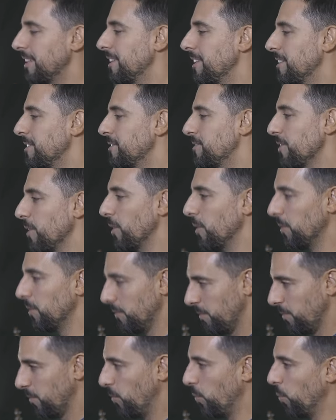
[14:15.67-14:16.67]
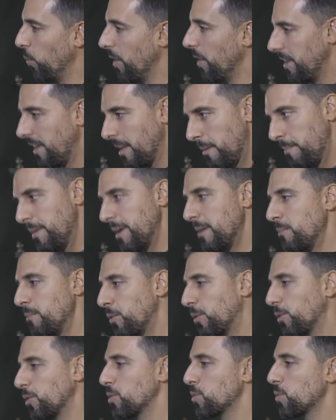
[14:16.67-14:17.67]
So with a bit more
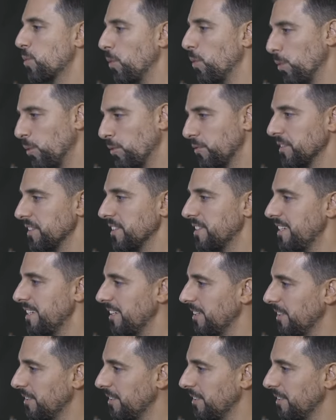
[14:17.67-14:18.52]
control over the tail,